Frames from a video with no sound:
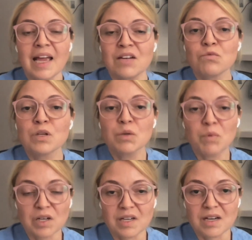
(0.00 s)
and really
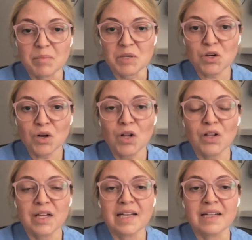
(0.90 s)
wanted an
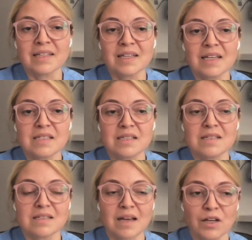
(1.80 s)
epidural. And
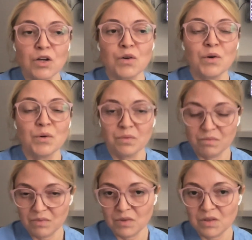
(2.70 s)
since I know
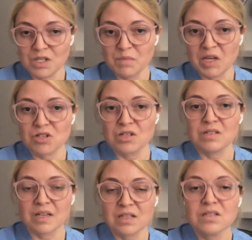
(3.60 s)
these
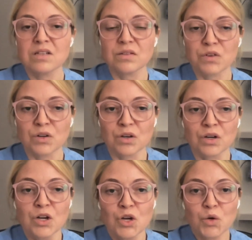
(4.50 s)
patients tend to
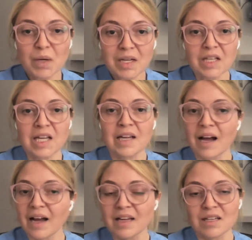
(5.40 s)
deliver quickly,
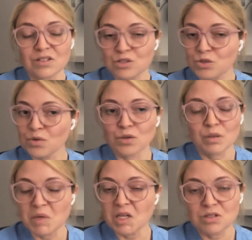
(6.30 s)
I just told her,
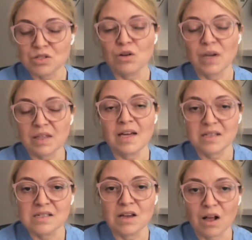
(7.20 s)
let me just go get the
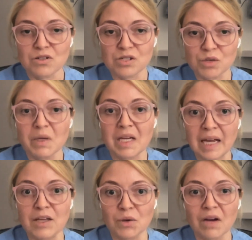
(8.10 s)
anesthesiologist so we
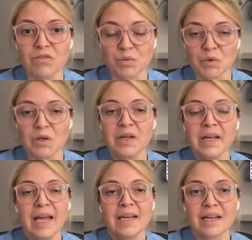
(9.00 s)
can get you comfortable.
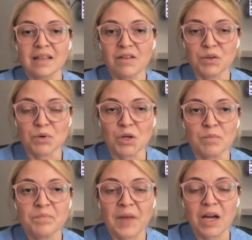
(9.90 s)
I left the
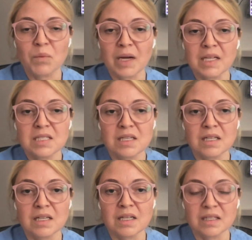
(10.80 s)
room. I went
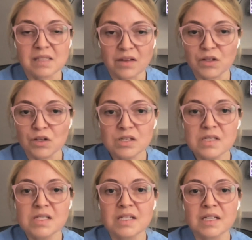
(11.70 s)
to tell the
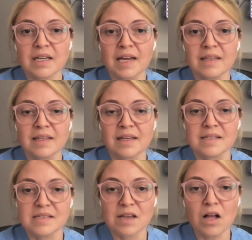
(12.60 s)
nurses to get the
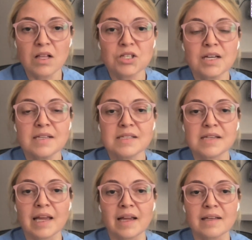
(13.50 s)

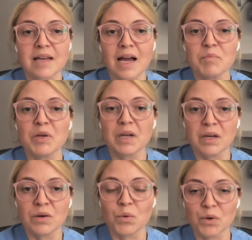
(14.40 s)
anesthesiologist and I put
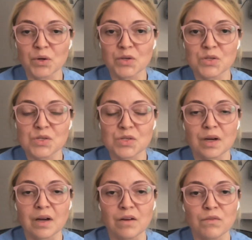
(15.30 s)
in orders,
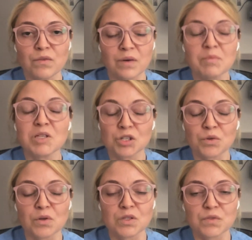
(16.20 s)
admission
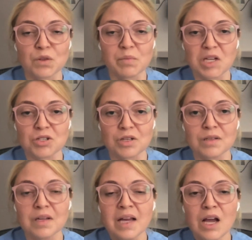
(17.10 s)
orders for the patient.
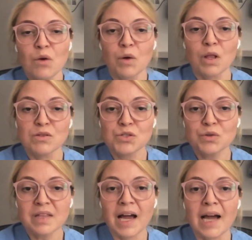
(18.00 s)
While I was
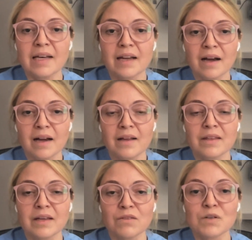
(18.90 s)
doing that,
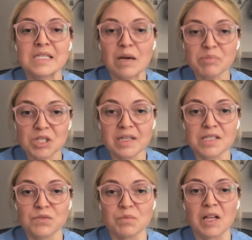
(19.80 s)
the
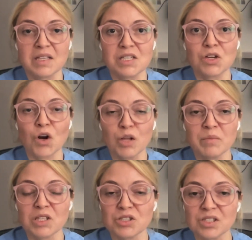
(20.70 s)
receptionist from L&D called
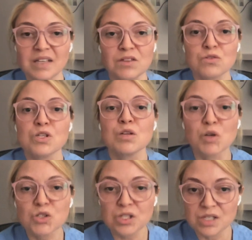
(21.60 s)
me and she said, there's an
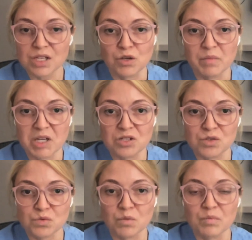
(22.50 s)
emergency in your
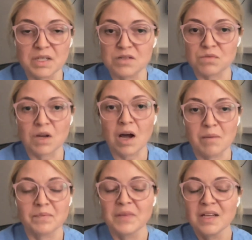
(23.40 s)
patient's room, please
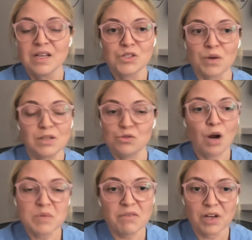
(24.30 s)
come. So I
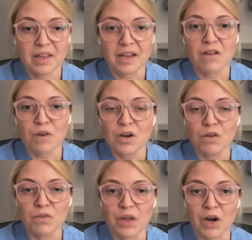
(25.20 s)
dropped everything, I run
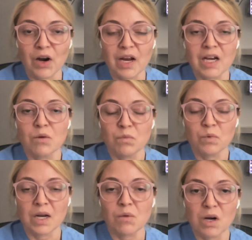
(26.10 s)
over there, and
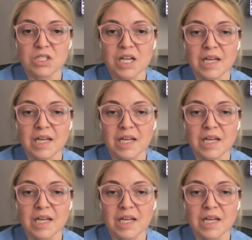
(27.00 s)
when I walked